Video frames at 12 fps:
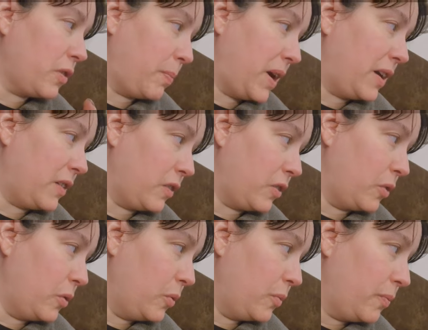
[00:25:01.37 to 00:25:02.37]
as bad as I
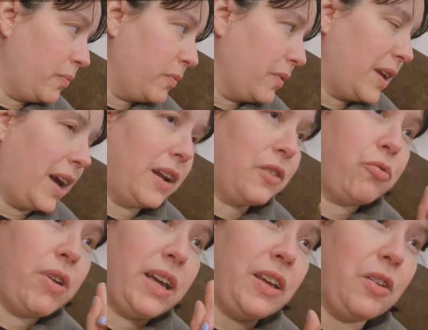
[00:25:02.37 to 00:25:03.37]
thought. And I'd
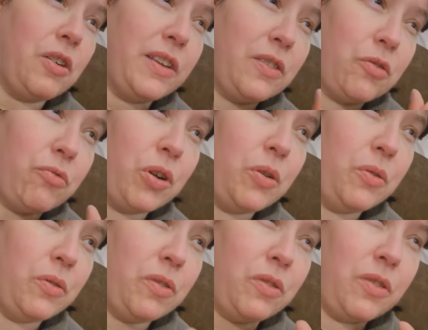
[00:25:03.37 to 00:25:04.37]
recognise the
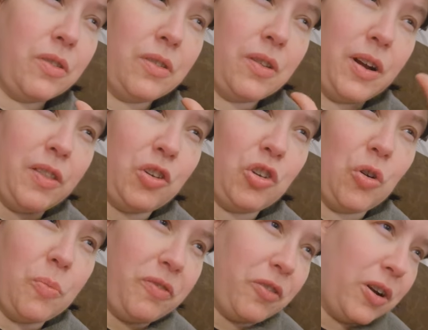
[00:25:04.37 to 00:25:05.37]
routes and, like, the
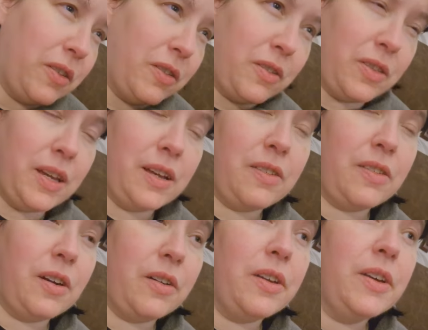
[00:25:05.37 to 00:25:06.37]
shop fronts and things.
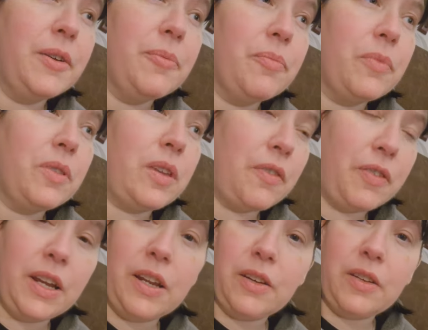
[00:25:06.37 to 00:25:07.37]
So
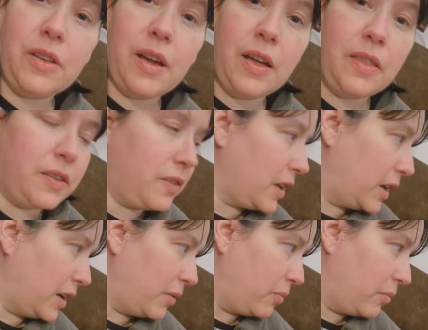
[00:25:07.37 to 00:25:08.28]
definitely going to do that this year.